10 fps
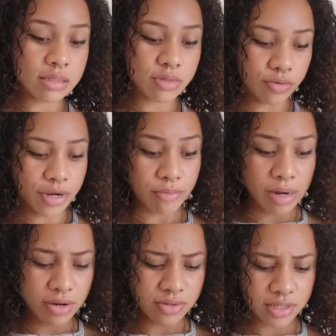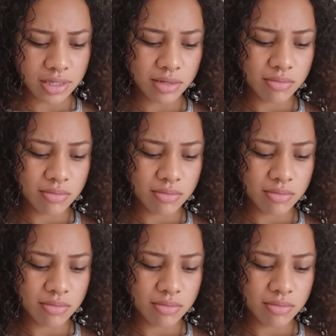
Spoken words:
but the ride back was like